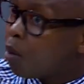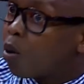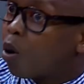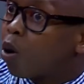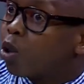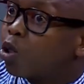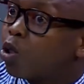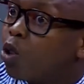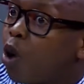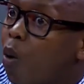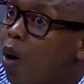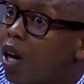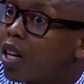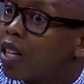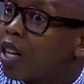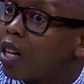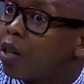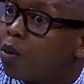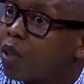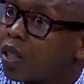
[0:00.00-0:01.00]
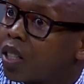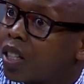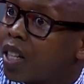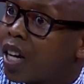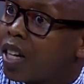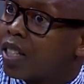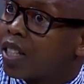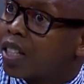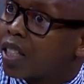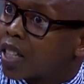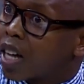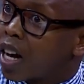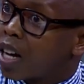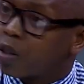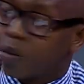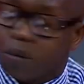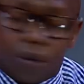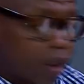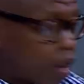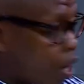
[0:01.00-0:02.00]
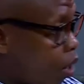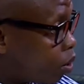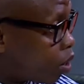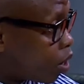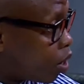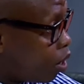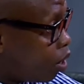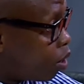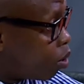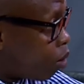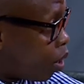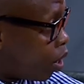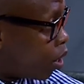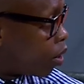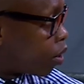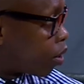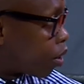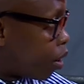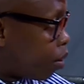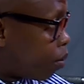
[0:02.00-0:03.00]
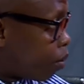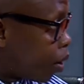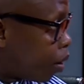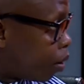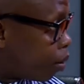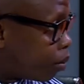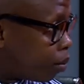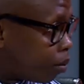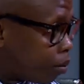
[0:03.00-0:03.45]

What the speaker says: because no one can withstand the trials without an indwelling Savior.